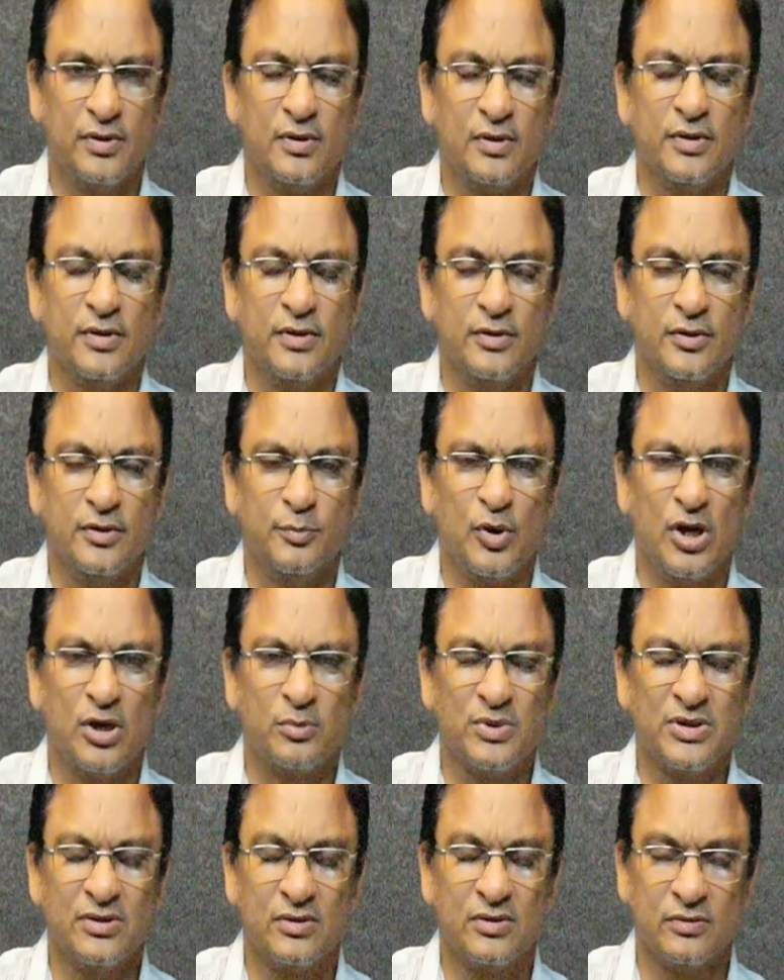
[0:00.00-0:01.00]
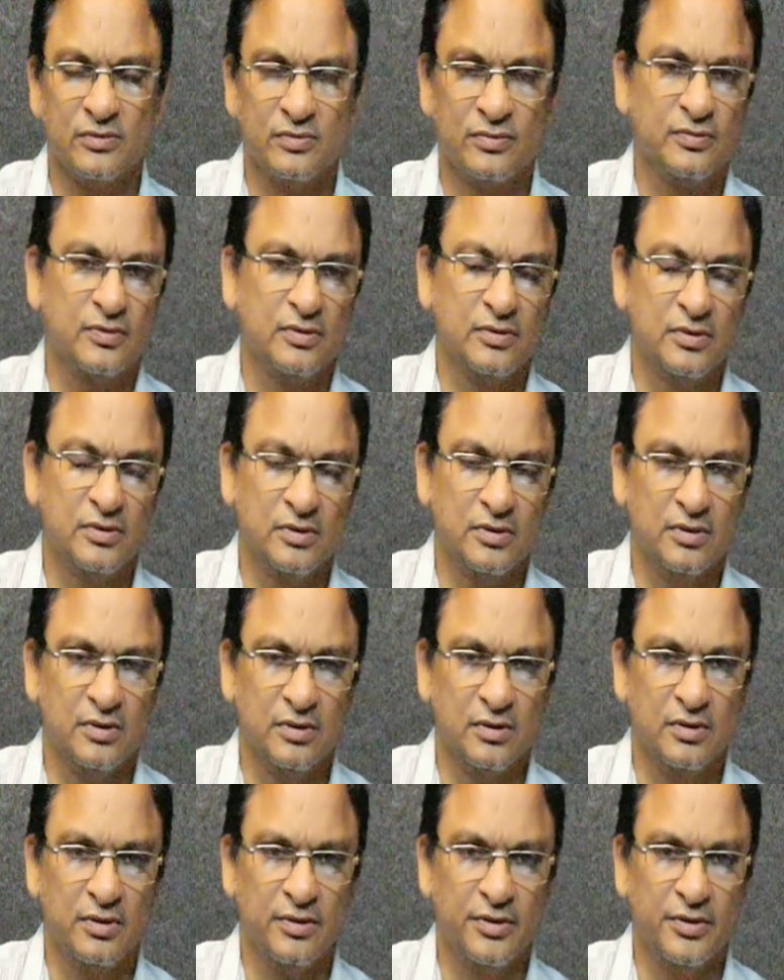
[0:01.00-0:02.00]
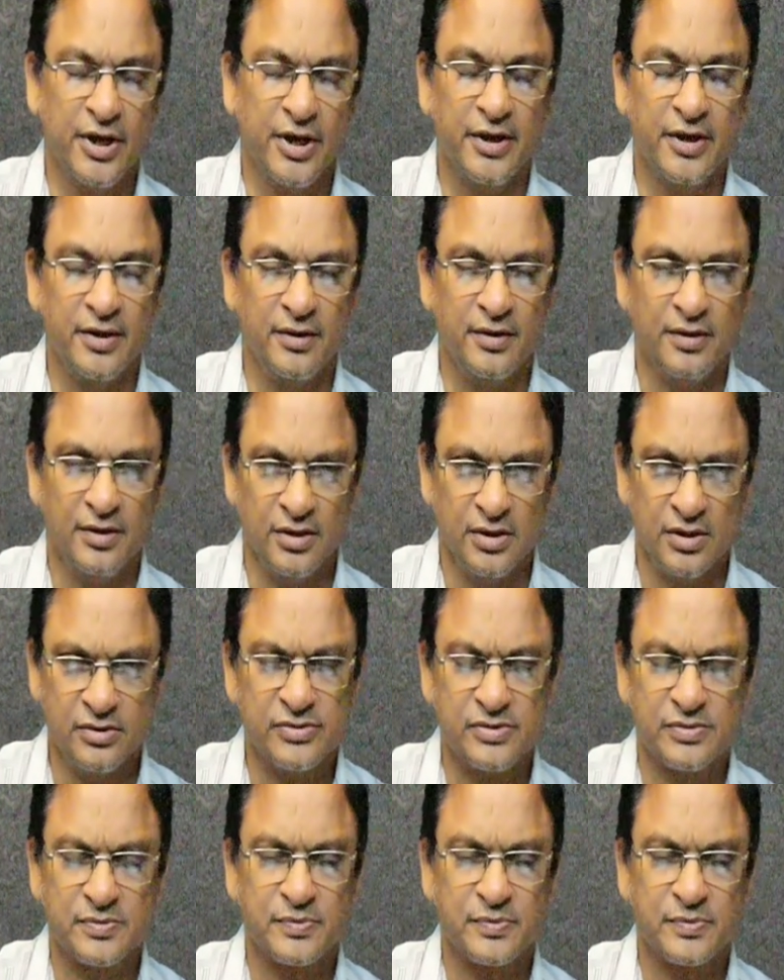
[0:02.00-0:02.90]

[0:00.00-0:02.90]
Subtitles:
in Department of AI and DS,